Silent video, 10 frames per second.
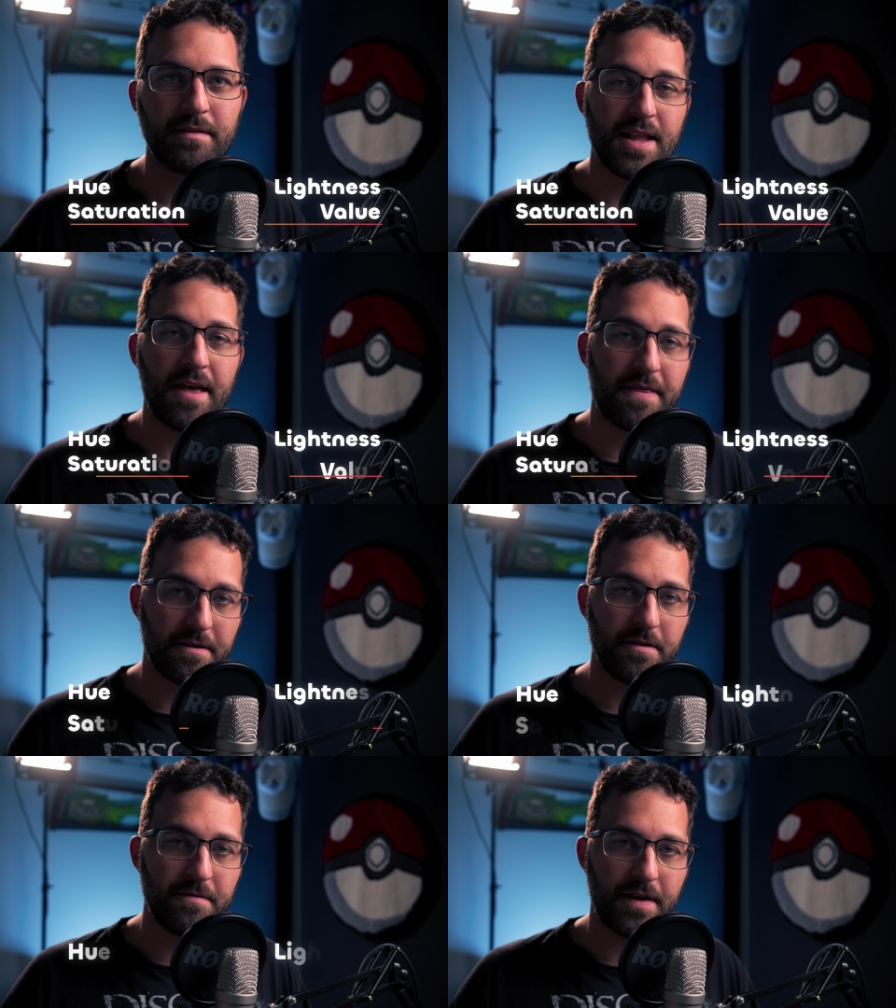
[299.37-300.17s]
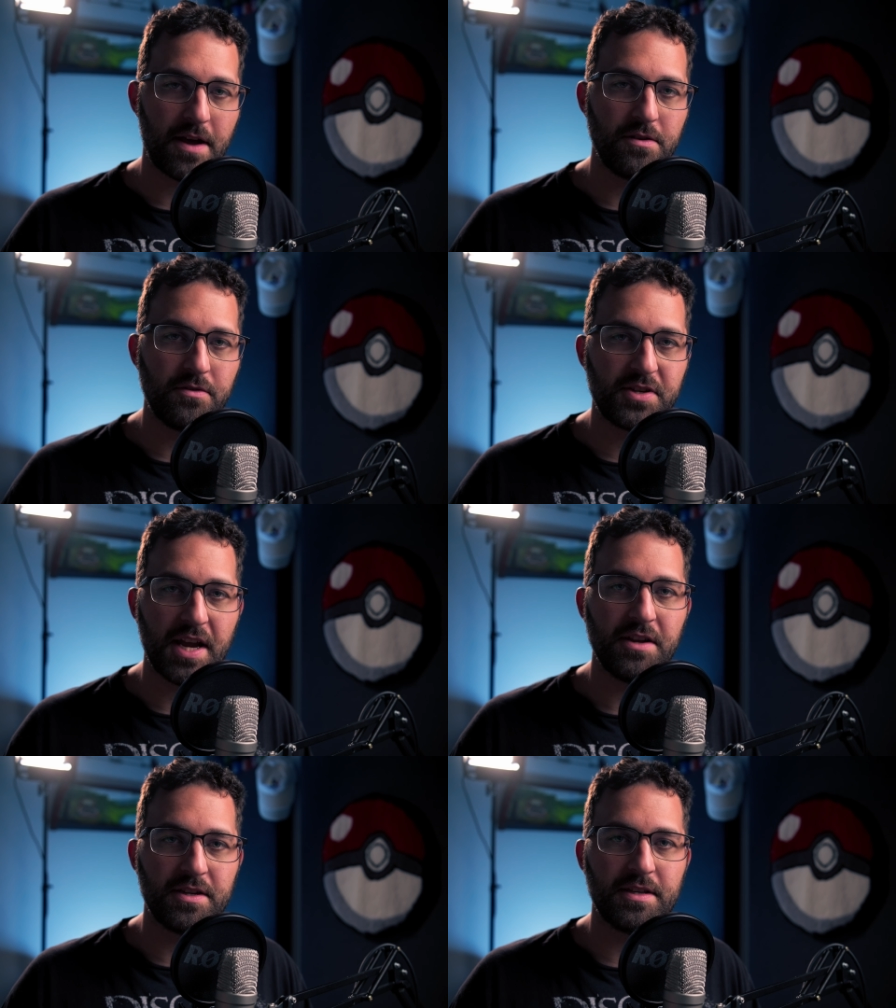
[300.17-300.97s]
And that third value
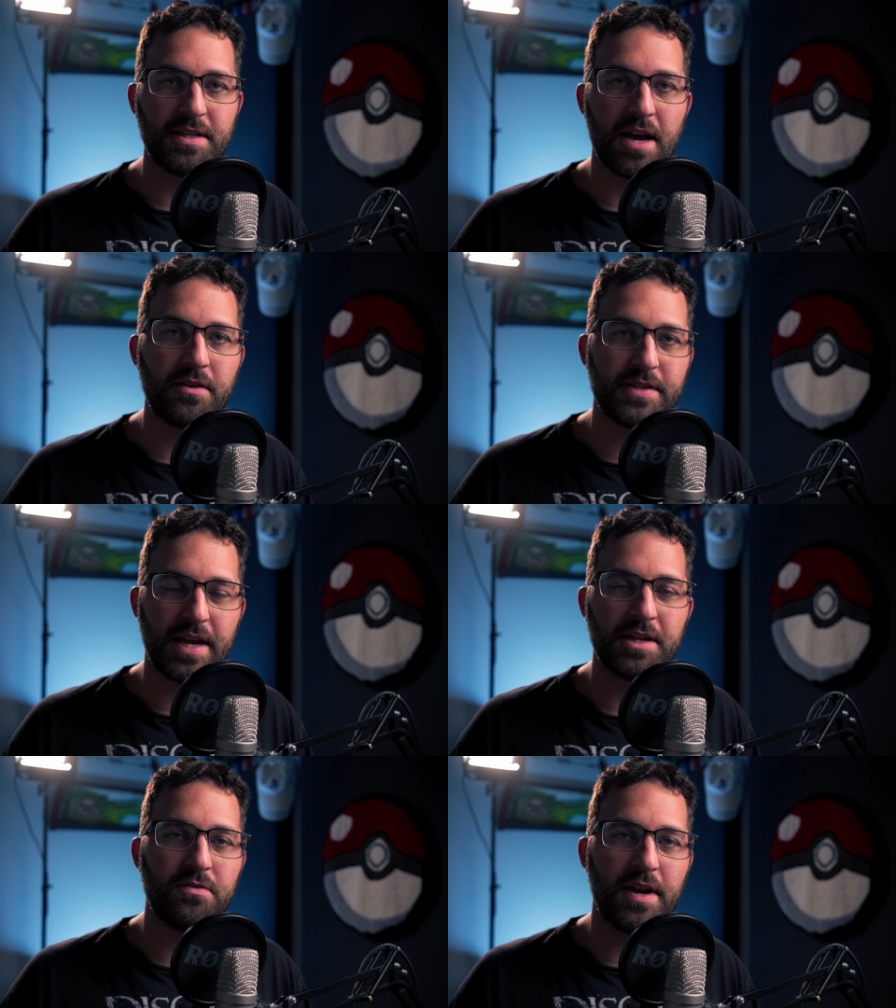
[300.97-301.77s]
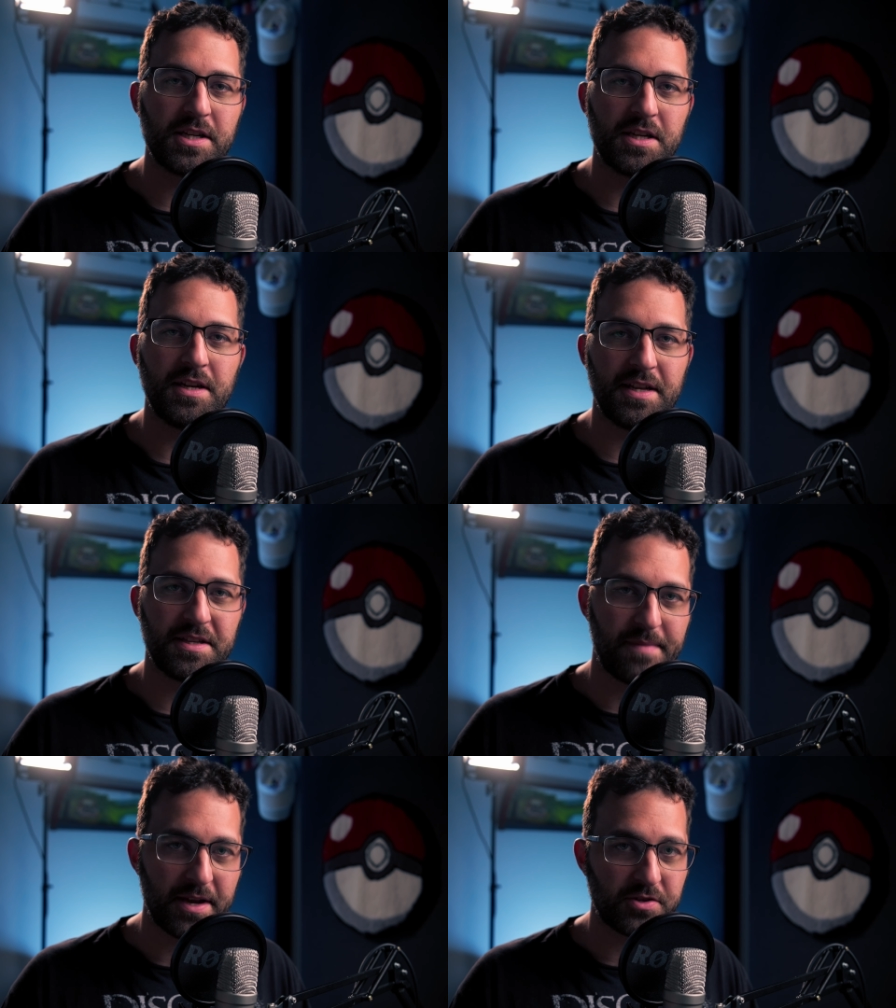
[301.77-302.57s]
changes how saturation
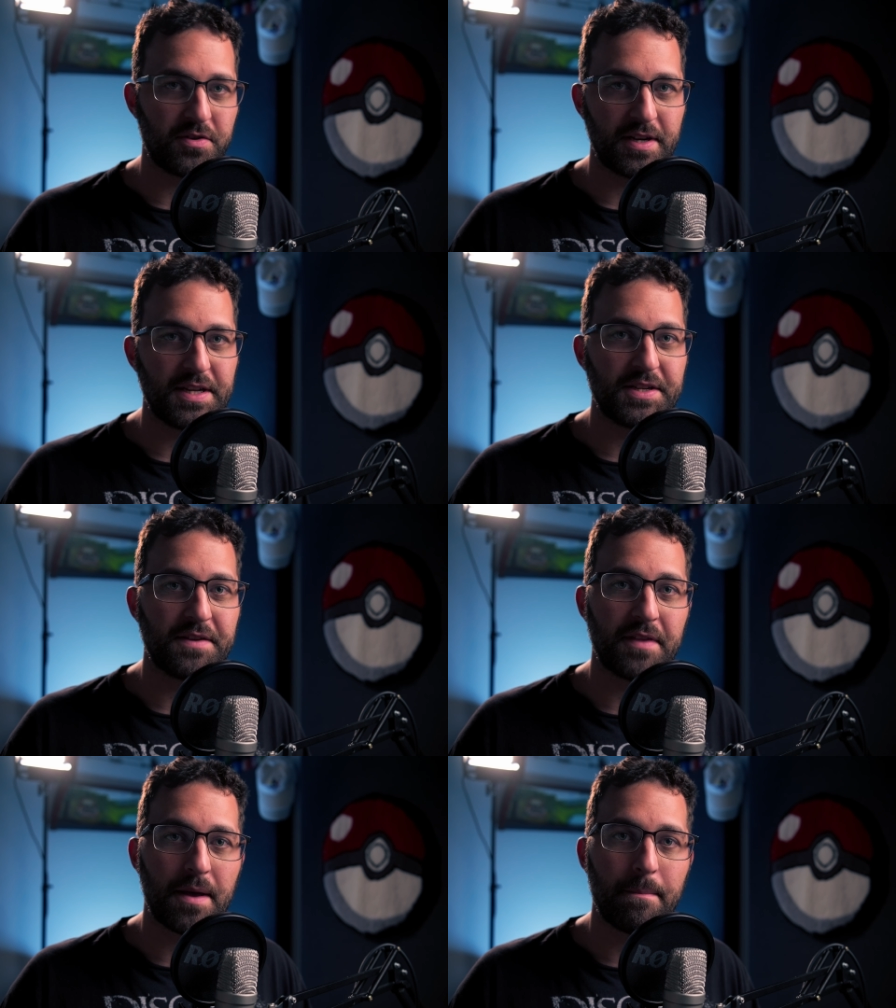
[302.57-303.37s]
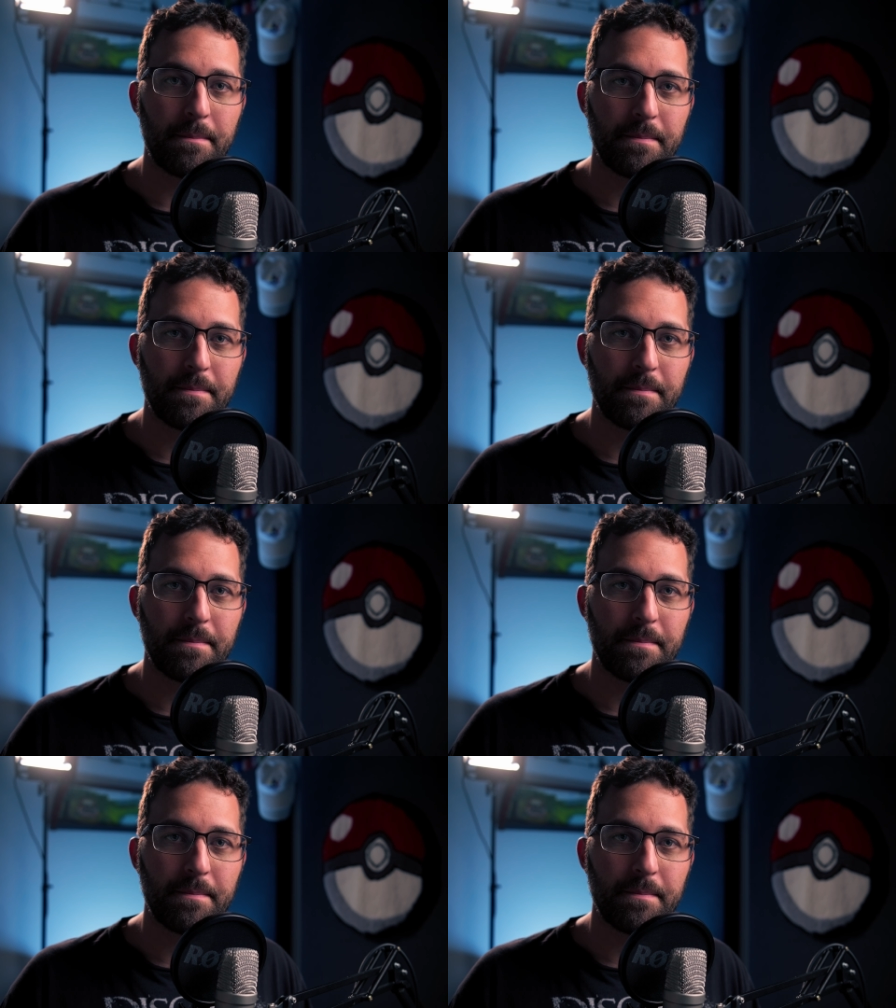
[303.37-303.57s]
is measured in each of them. So